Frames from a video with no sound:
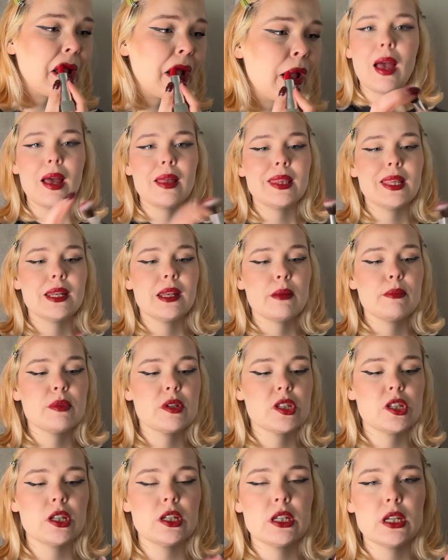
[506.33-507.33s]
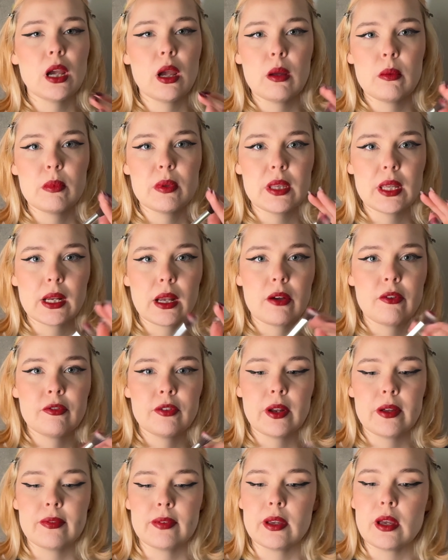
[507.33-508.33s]
And then I'm just going to go in with like a
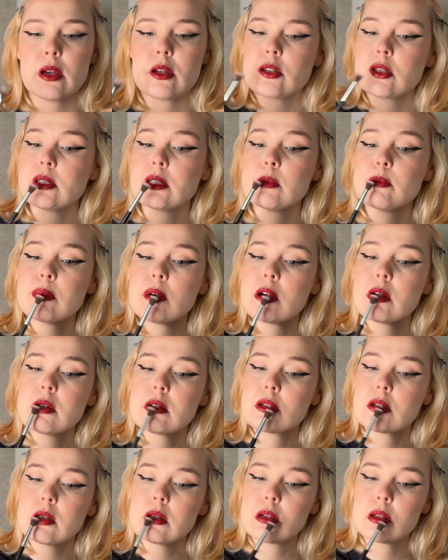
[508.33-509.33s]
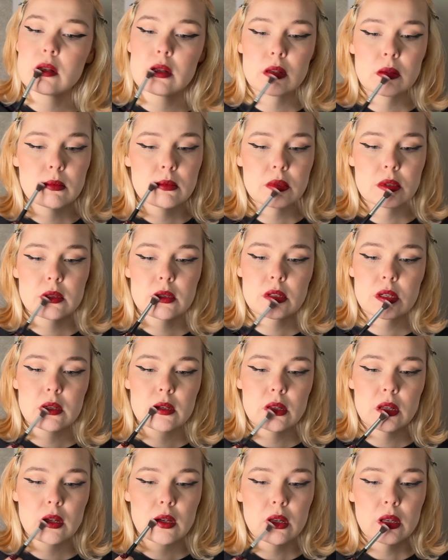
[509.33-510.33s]
fluffy eyeshadow brush, and I'm just going
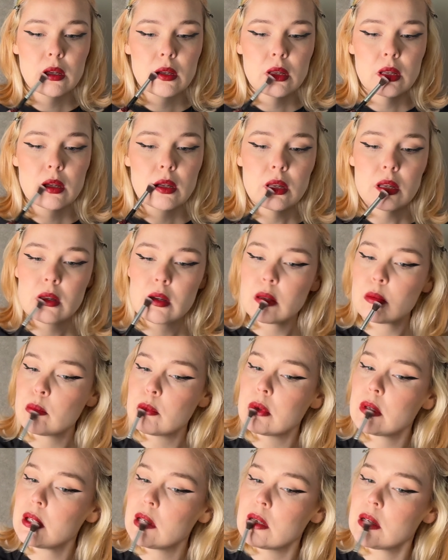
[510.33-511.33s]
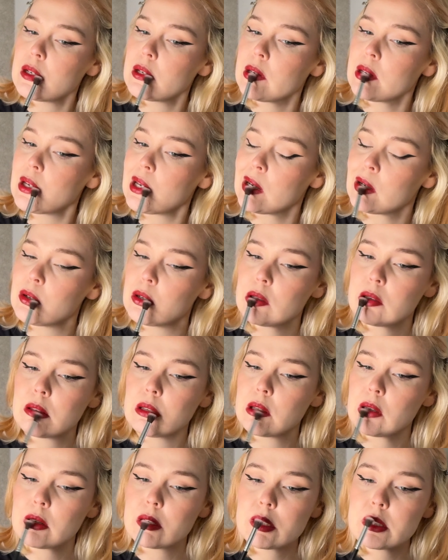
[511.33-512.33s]
to blend it out on the
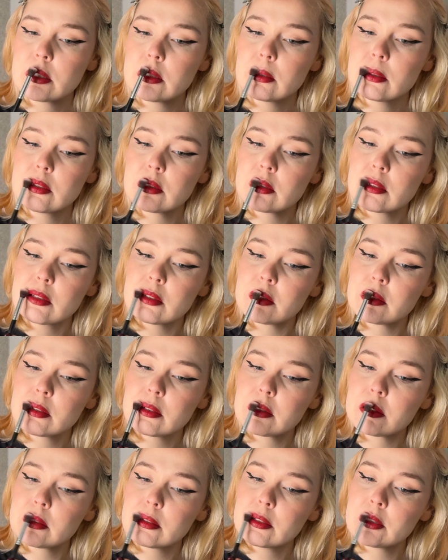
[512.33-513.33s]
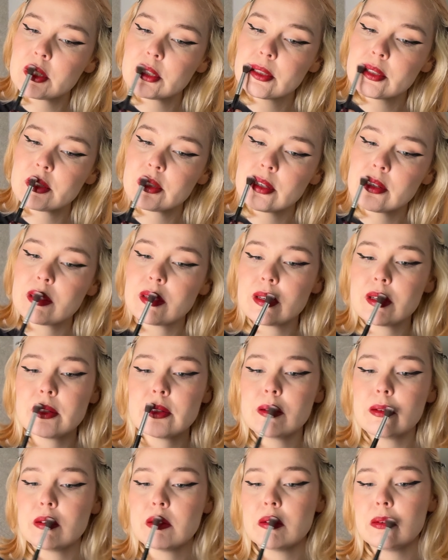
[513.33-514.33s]
edges just so that it
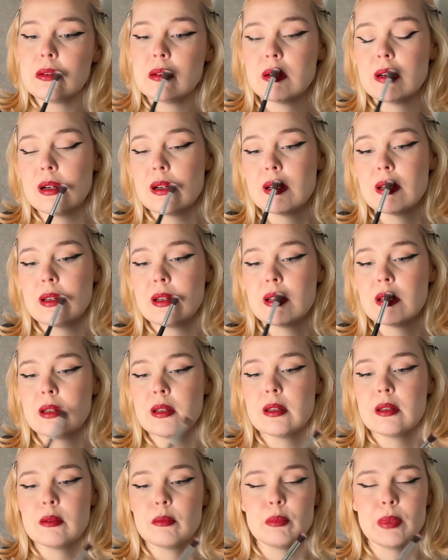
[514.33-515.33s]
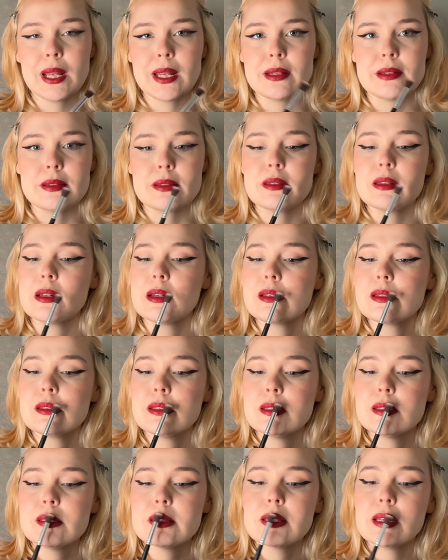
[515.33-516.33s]
all blends
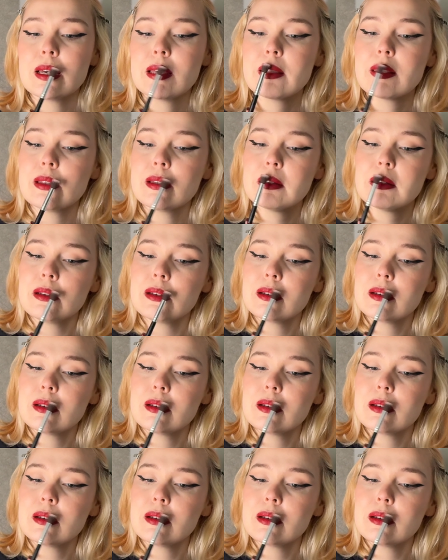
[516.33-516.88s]
nicely together.